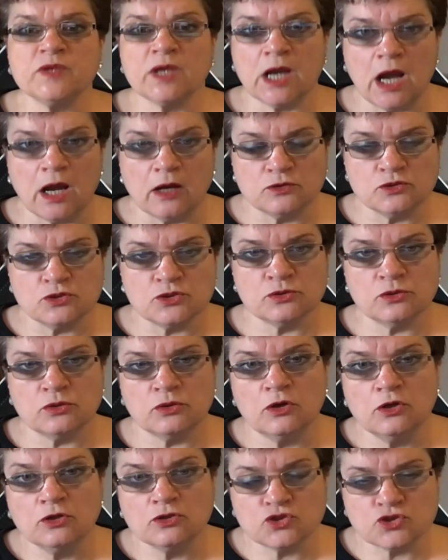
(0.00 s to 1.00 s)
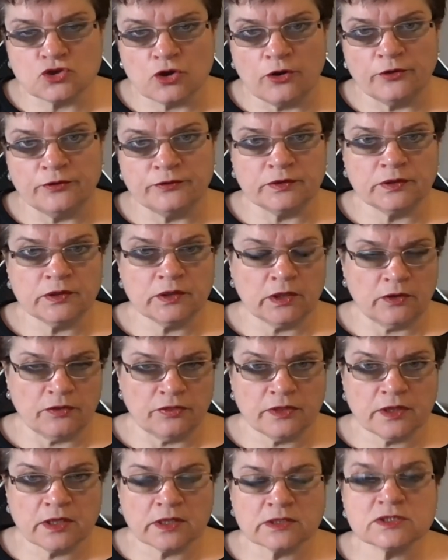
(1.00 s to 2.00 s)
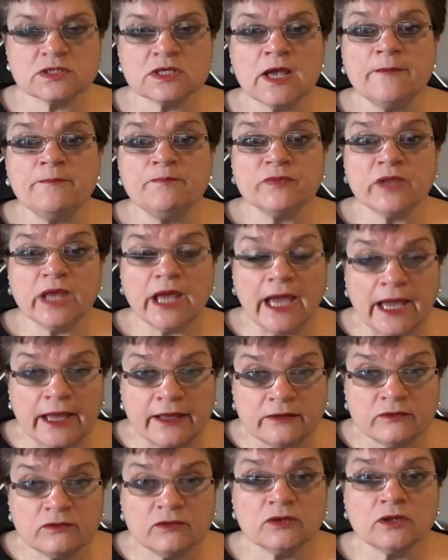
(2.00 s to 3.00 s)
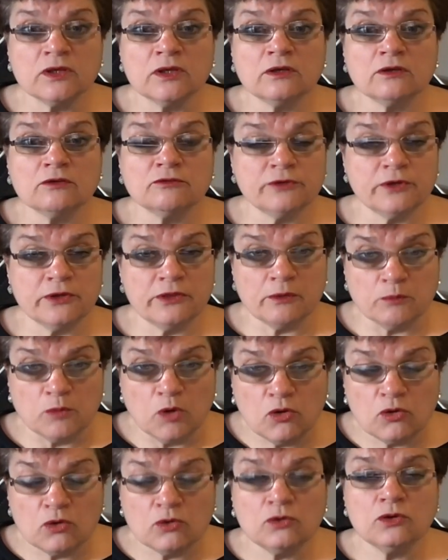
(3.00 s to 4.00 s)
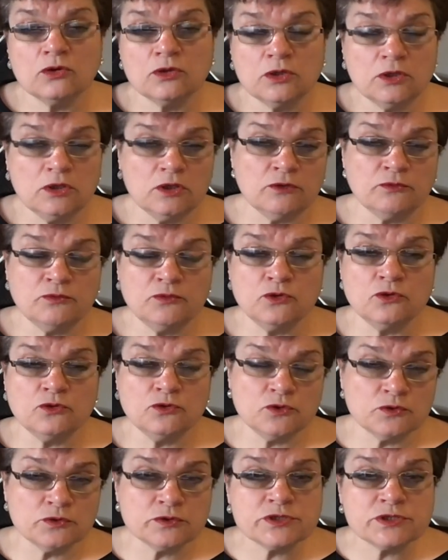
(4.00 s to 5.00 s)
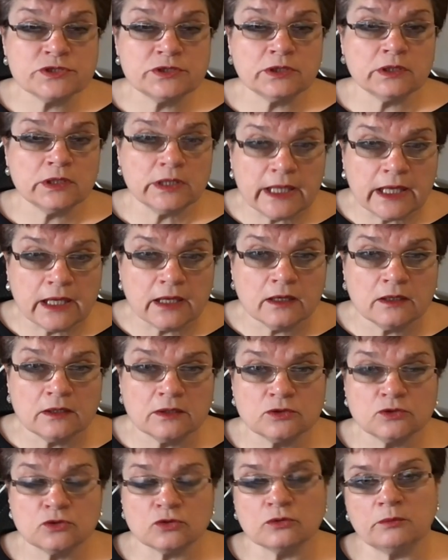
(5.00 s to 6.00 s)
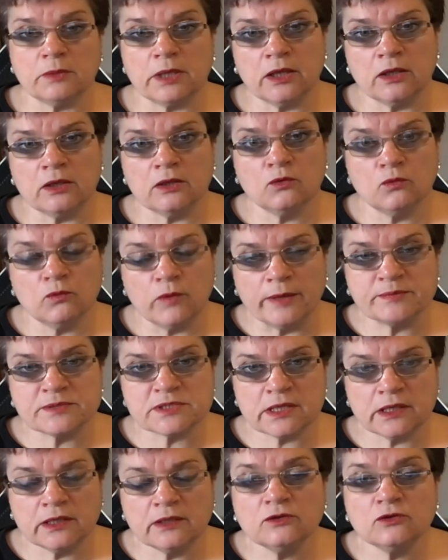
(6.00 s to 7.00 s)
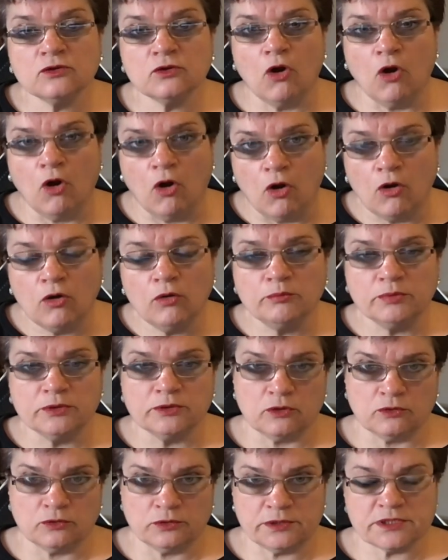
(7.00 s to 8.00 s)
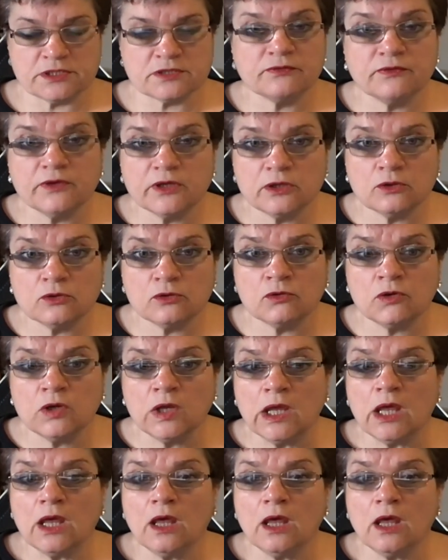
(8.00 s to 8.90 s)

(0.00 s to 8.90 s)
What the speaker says: how to join and things. And furthermore, if you use the link through my website or below this video,